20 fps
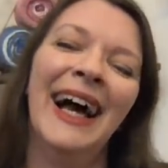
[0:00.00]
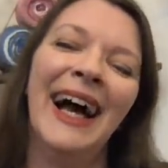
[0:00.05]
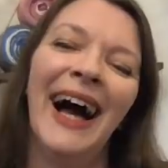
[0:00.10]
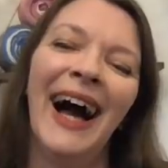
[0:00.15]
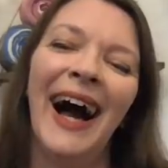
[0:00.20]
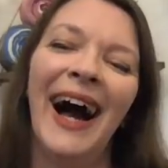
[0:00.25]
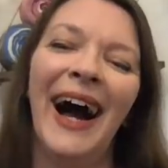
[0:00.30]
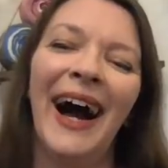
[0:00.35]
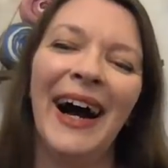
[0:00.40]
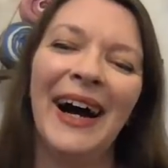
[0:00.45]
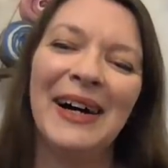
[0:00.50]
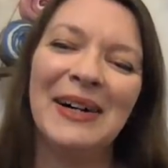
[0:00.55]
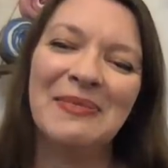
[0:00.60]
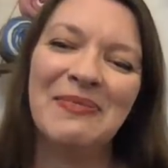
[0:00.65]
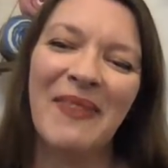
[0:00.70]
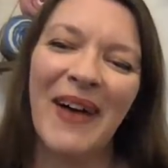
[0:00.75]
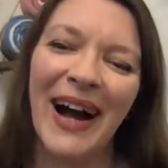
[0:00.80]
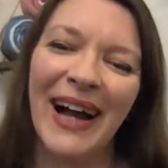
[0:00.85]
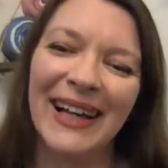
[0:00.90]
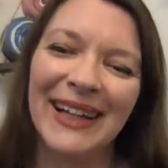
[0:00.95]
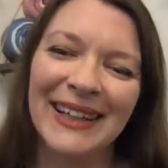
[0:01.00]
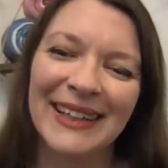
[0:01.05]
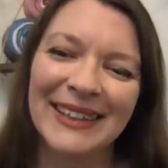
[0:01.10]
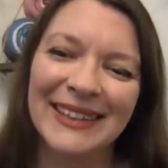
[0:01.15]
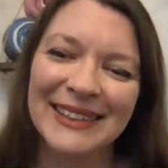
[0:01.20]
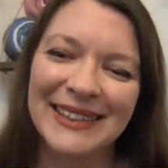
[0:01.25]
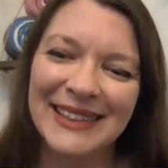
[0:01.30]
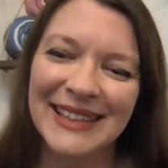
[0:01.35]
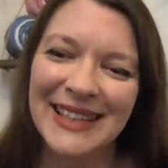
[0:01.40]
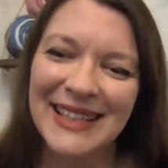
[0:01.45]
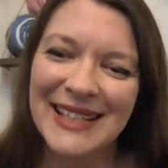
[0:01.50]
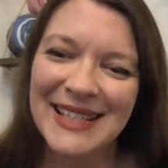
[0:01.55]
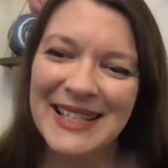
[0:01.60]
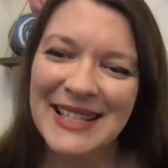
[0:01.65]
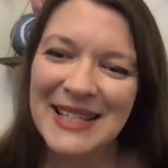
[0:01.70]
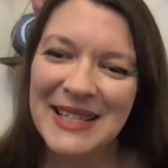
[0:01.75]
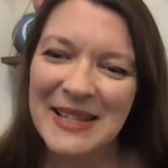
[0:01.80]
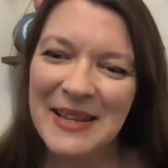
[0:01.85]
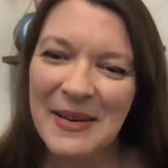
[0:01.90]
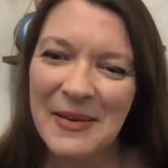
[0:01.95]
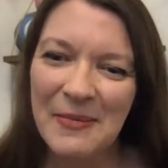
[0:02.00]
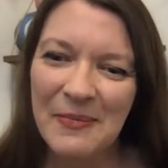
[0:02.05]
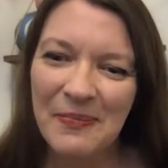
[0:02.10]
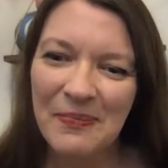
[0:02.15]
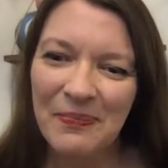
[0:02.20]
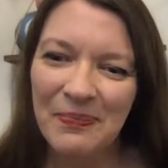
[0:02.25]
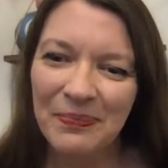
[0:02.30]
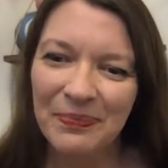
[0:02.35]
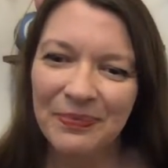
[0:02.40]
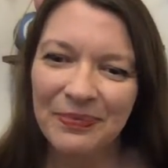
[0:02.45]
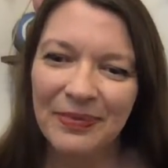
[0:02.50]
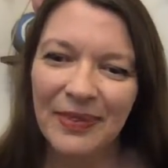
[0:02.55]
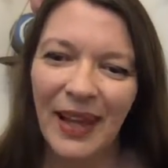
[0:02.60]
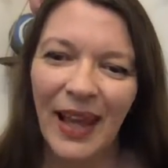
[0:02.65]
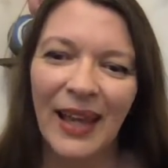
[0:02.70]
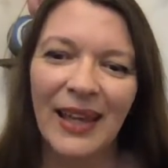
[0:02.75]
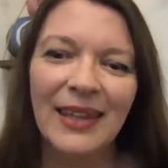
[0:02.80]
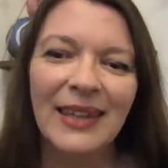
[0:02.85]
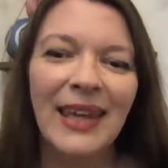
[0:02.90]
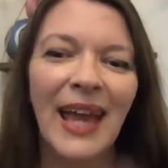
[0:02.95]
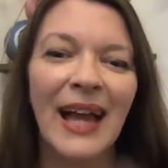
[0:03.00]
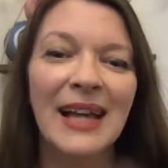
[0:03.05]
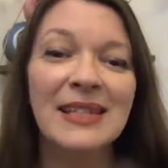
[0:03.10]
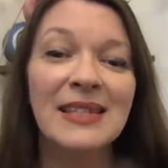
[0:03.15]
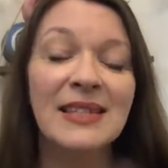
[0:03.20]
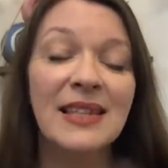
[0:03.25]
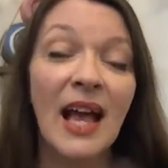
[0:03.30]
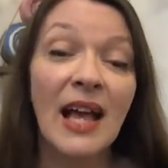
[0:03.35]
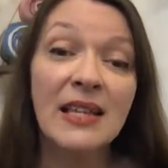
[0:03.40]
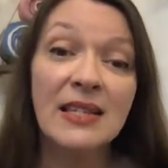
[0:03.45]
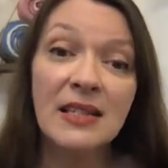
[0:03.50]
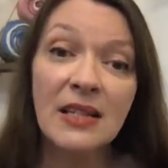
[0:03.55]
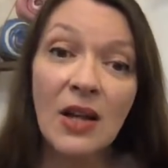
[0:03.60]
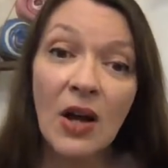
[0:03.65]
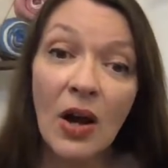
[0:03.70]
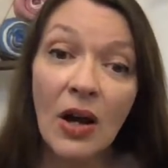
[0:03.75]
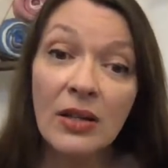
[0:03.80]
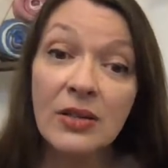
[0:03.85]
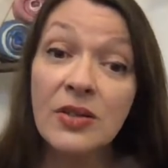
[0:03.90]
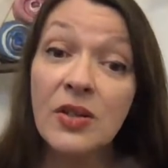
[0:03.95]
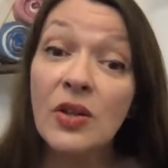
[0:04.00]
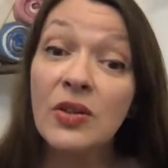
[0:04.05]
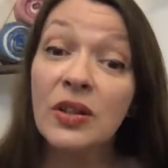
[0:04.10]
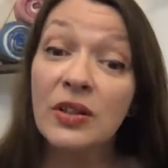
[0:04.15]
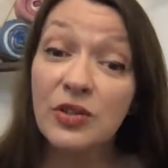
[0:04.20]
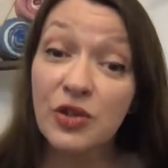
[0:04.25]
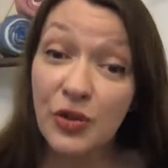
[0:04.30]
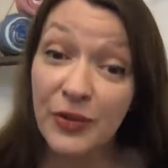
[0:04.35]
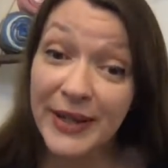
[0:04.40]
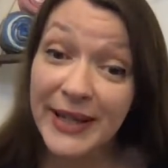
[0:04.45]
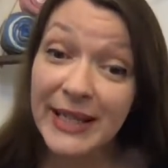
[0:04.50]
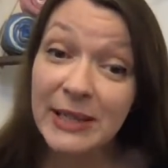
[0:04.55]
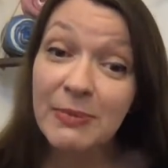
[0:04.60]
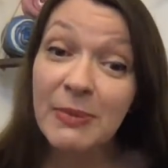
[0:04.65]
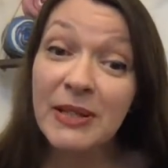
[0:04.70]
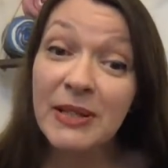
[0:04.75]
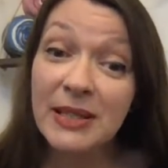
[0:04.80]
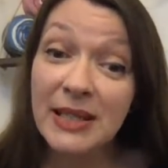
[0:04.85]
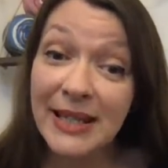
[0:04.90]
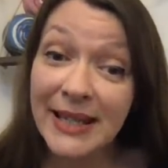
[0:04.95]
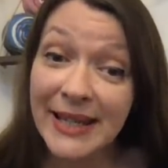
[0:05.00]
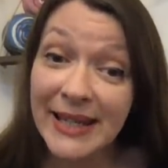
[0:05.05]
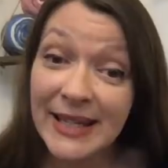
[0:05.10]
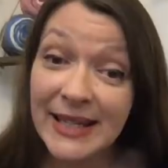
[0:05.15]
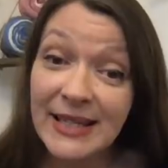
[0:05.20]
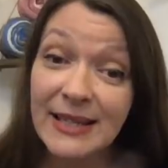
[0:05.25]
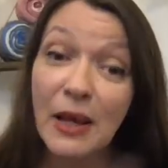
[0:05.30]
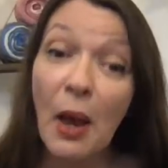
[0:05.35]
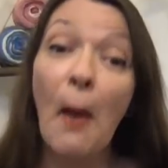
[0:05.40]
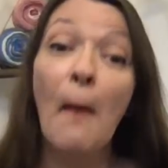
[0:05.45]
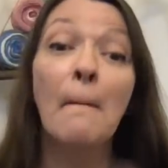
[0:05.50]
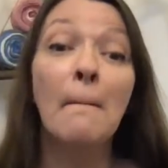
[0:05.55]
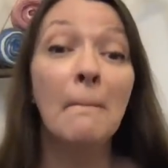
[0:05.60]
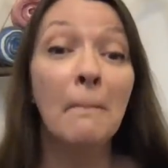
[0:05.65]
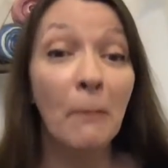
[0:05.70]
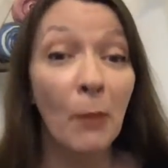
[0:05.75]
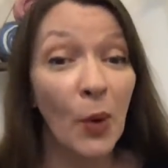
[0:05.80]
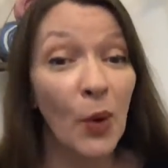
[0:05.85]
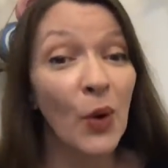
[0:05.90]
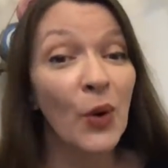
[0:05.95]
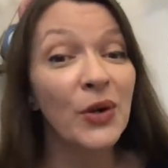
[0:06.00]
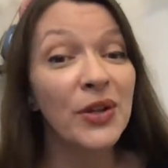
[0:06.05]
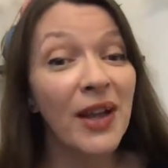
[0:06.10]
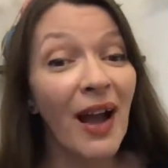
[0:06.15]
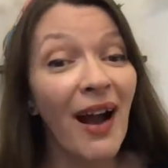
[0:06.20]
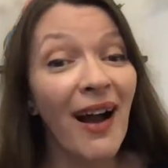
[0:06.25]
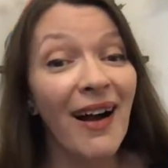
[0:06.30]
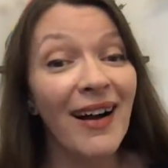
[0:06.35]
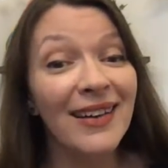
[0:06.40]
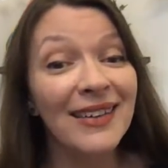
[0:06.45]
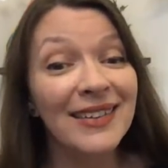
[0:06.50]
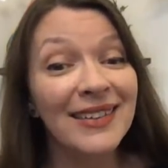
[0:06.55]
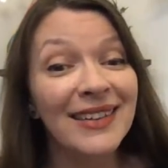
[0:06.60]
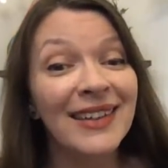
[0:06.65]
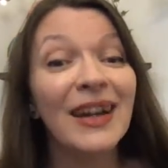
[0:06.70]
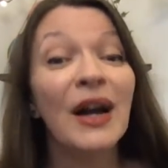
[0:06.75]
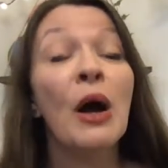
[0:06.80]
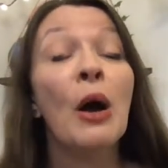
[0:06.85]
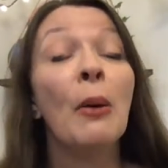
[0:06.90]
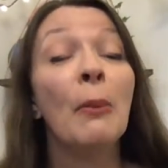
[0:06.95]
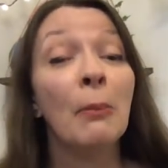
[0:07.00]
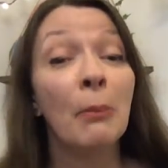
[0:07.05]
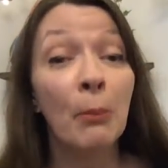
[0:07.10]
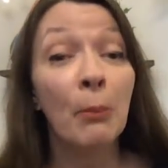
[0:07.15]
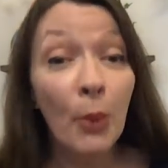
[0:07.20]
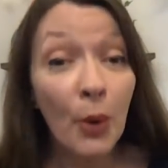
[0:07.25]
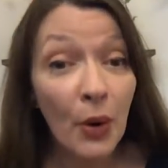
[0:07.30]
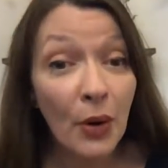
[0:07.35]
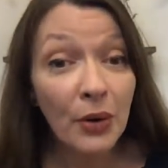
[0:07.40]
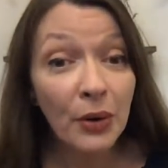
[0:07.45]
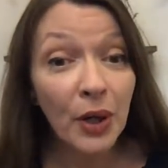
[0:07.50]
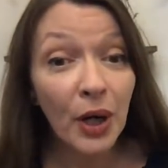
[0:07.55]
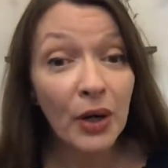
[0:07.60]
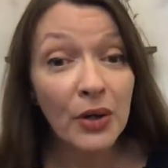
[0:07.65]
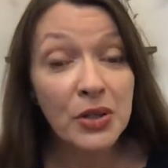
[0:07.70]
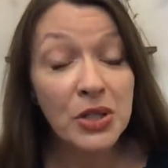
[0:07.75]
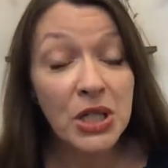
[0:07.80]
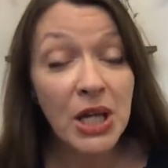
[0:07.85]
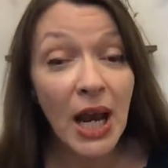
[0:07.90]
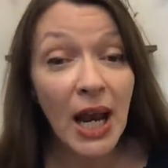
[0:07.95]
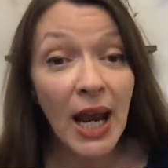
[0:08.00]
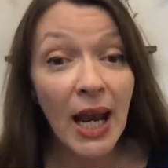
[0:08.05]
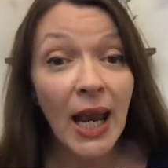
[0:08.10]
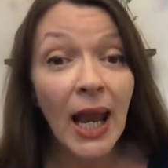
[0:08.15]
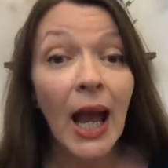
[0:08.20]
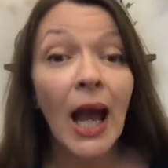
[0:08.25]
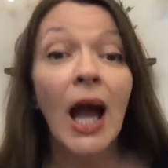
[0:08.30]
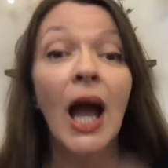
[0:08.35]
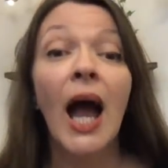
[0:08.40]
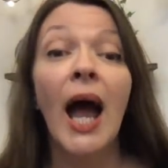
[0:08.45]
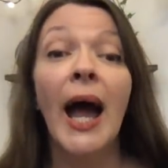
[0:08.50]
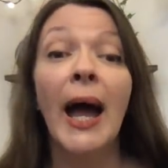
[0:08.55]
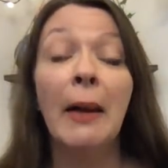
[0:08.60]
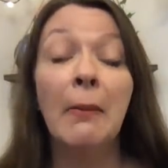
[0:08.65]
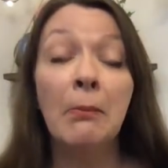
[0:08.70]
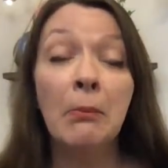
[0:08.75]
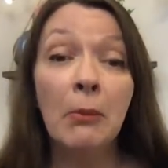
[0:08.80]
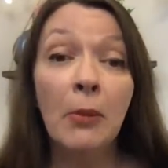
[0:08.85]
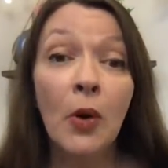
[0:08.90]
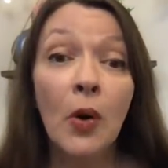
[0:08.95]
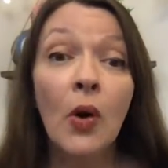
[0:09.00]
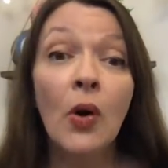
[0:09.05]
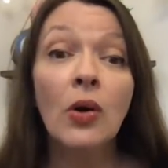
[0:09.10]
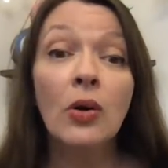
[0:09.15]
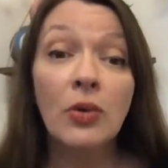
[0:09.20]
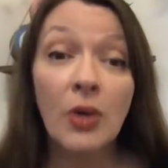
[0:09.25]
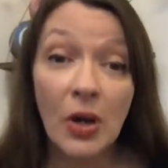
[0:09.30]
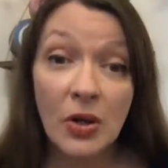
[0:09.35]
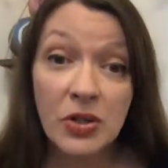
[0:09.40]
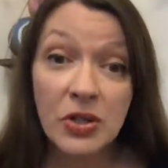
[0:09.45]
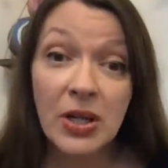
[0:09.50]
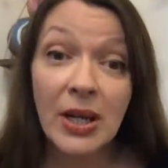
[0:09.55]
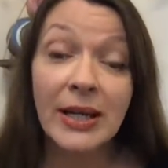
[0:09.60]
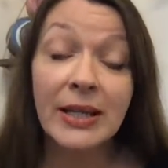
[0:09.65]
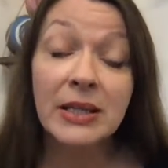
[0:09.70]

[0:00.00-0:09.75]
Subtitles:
Oh my goodness. Yes, so the treatment is more yarn, more crochet, and more crochet